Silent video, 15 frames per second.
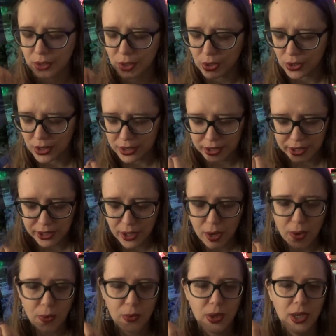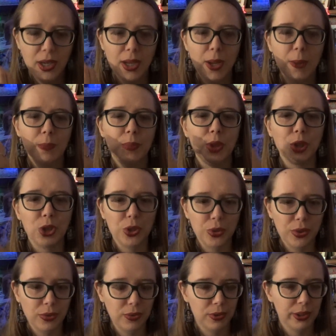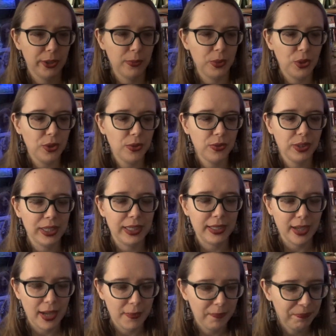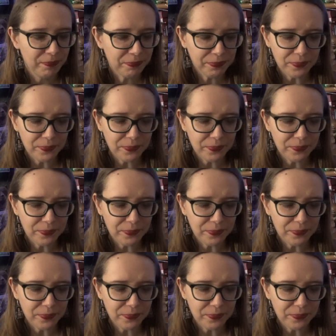good, so beautiful, so beautifully done.